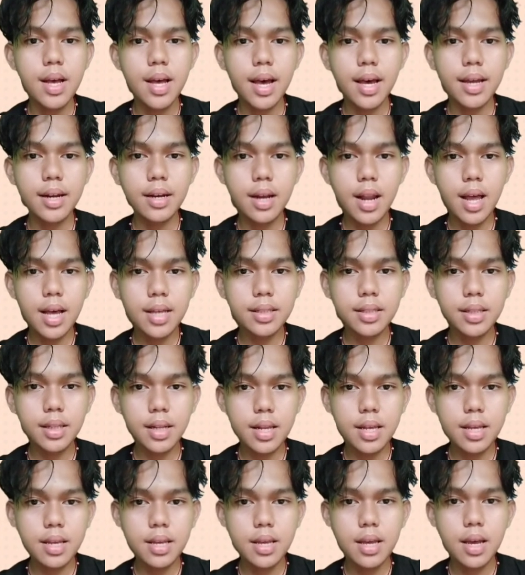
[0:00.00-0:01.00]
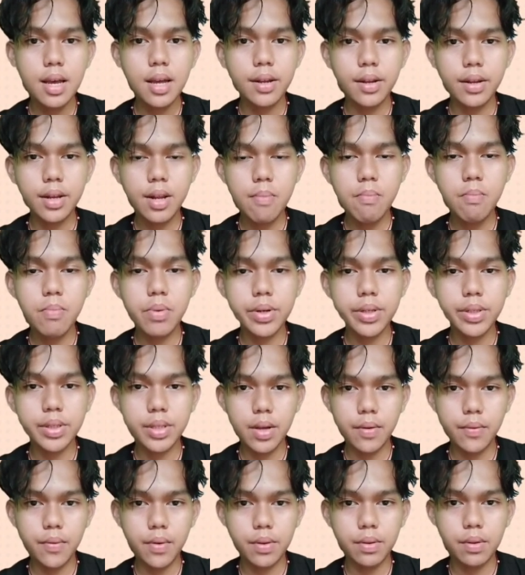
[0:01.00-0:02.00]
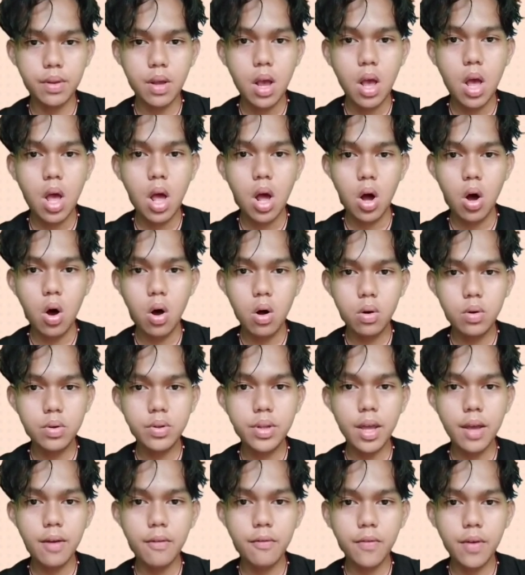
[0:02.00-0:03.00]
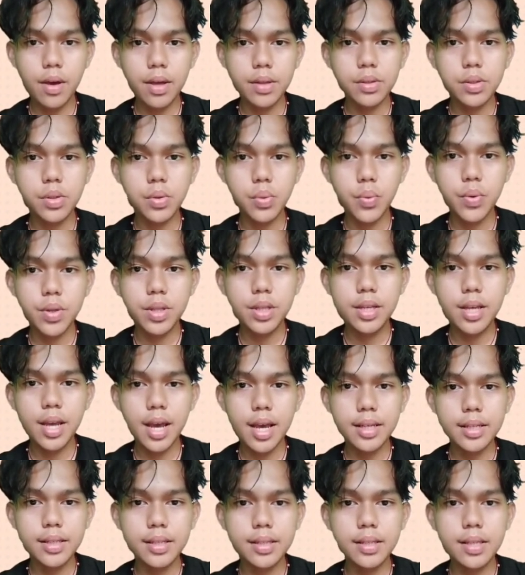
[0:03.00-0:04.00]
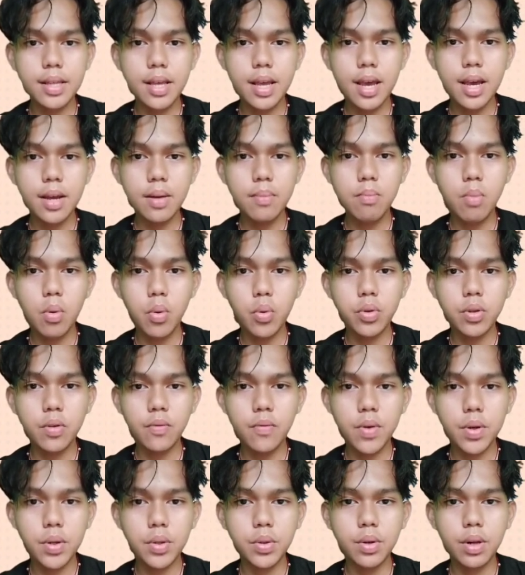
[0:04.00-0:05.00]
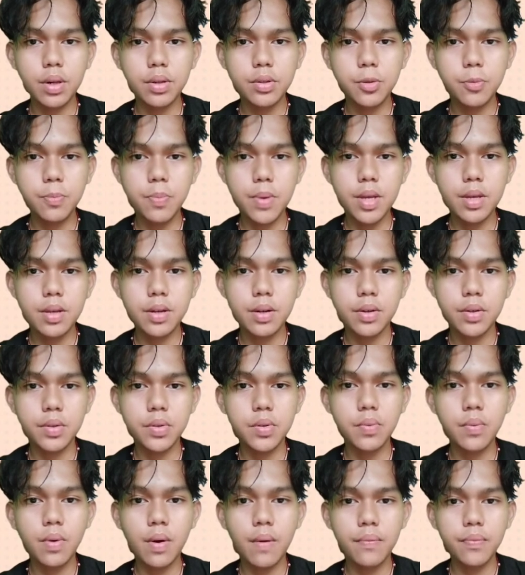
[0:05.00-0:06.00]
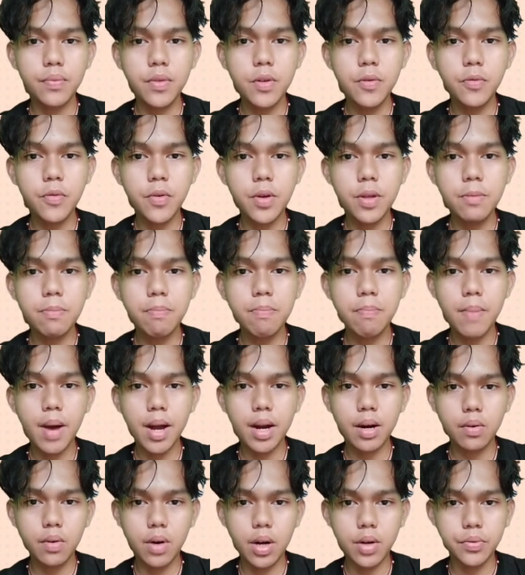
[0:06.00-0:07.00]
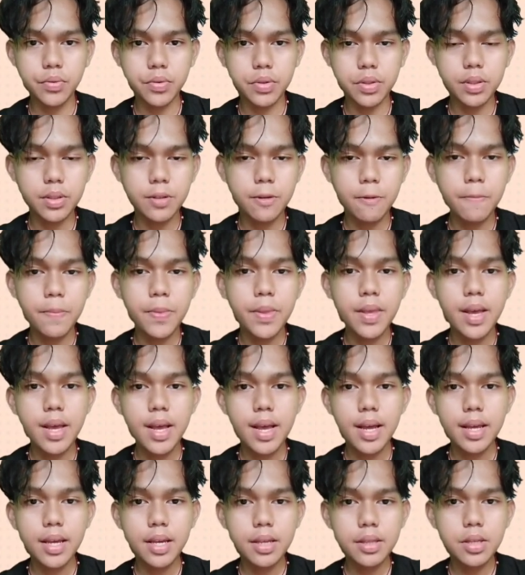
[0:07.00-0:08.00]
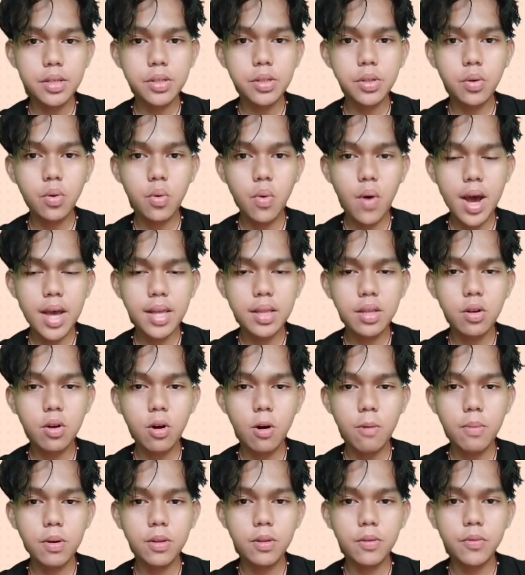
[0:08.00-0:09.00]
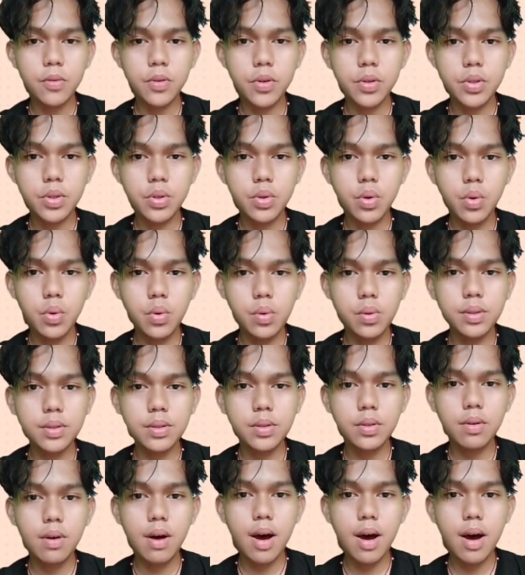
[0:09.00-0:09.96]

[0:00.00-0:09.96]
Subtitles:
And lastly, number 7. Hold events with guests and motivational speakers from different backgrounds. It is quite common for schools to